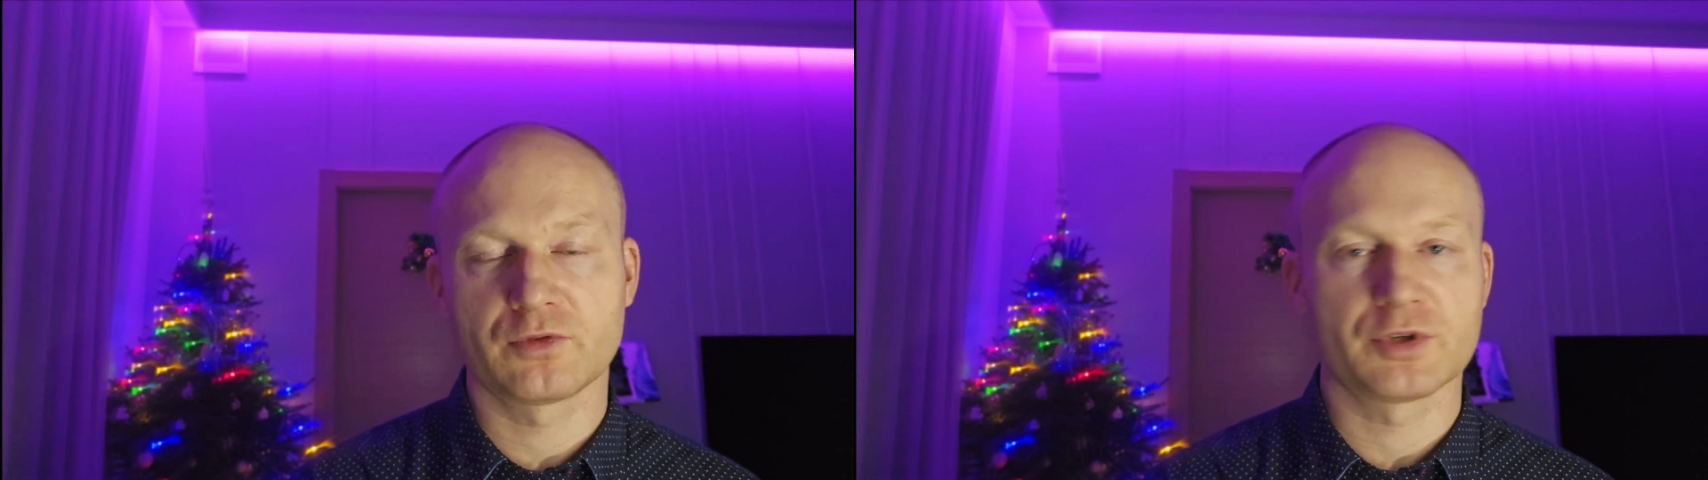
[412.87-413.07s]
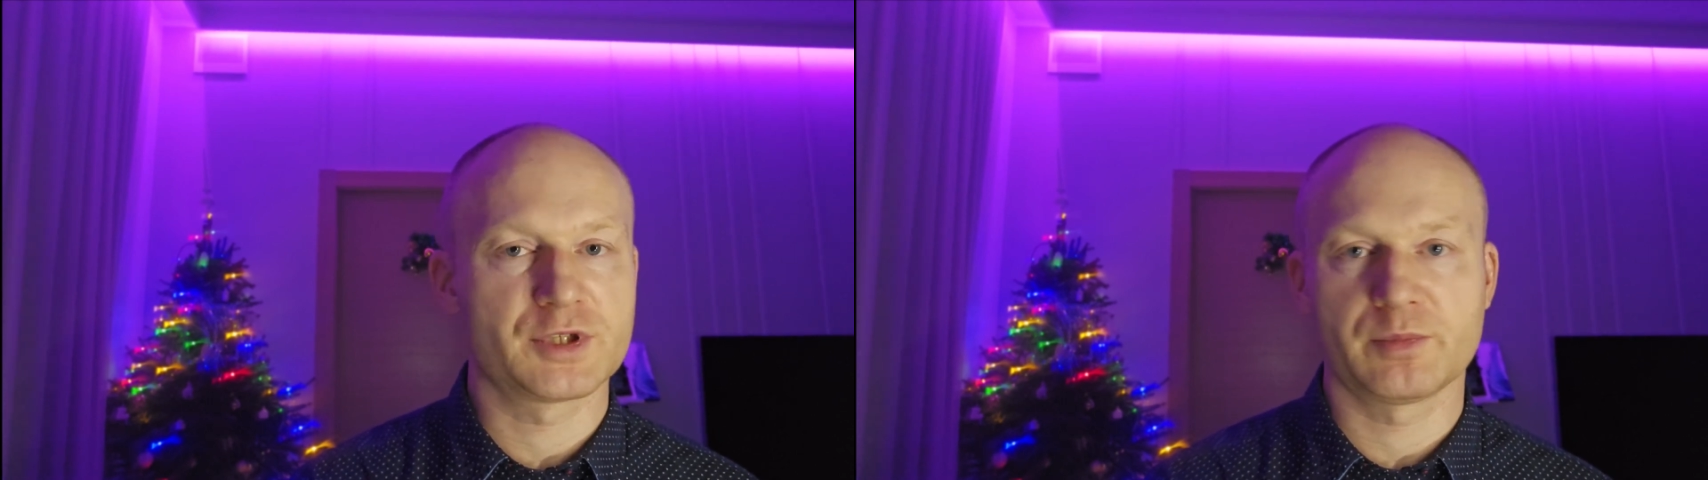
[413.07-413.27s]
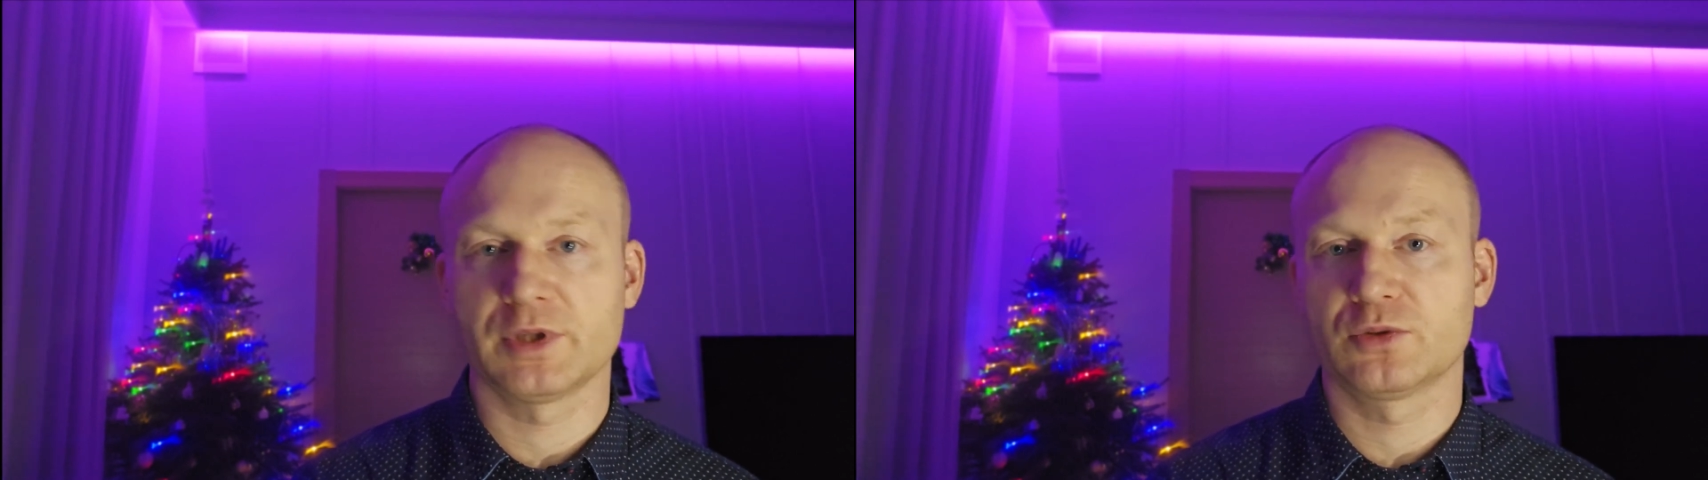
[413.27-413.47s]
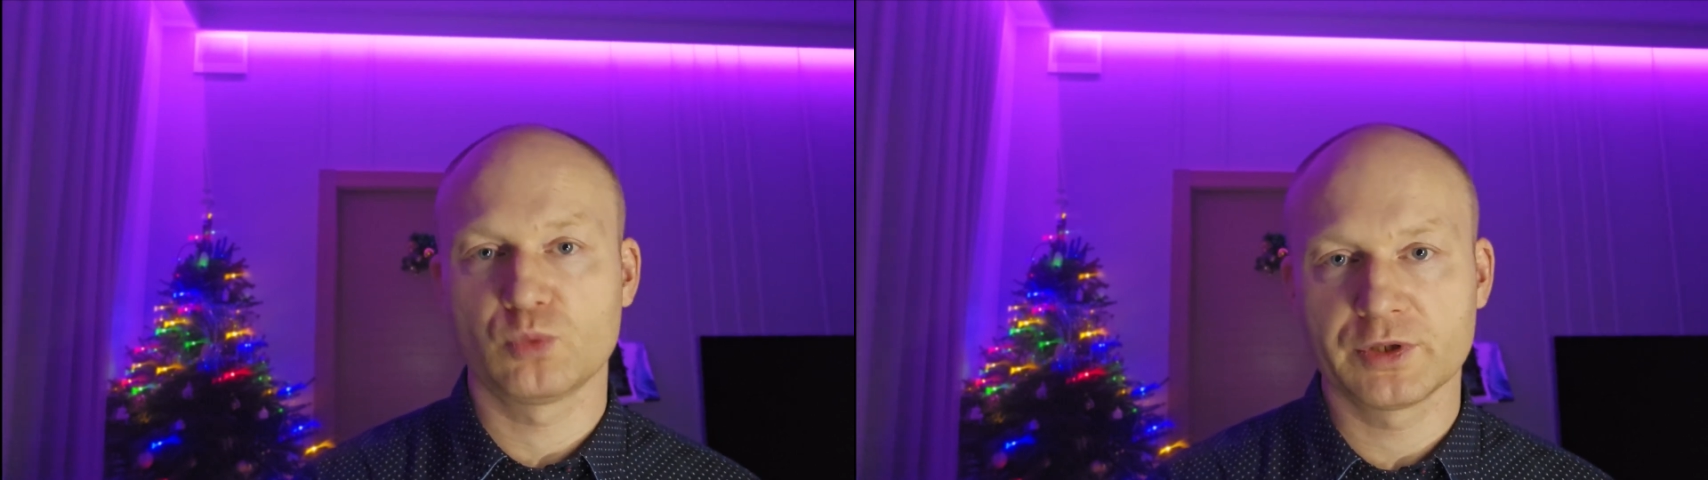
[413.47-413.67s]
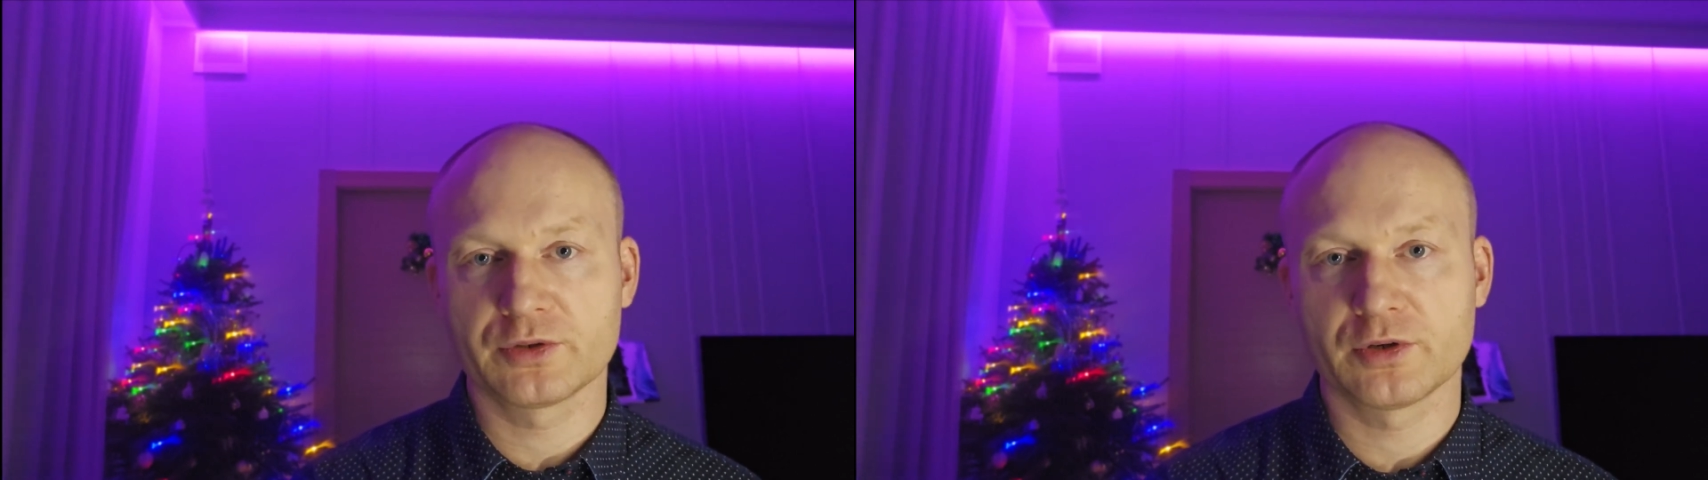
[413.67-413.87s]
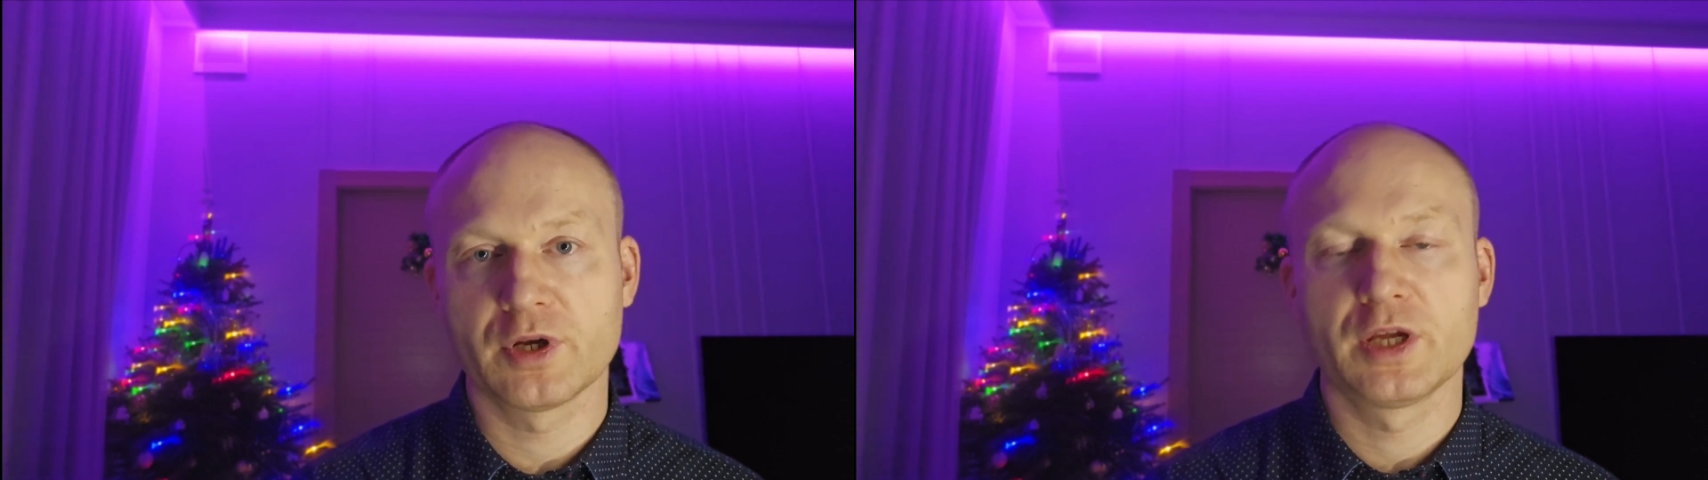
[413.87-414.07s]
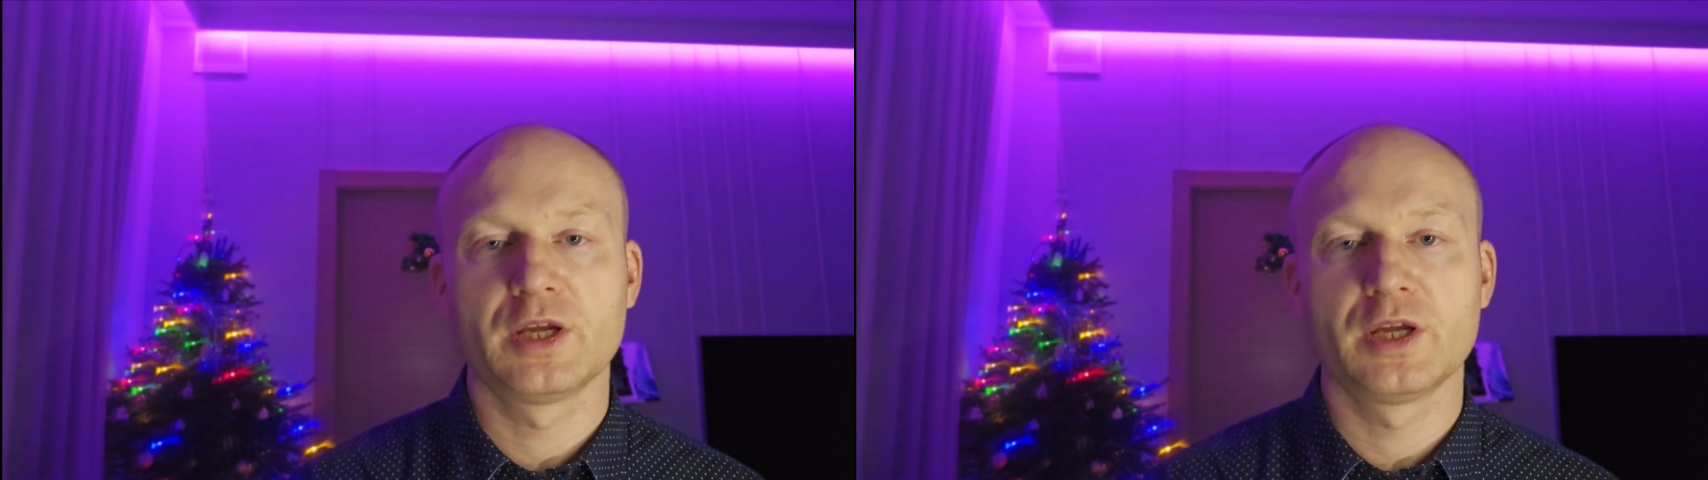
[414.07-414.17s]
for example at winter,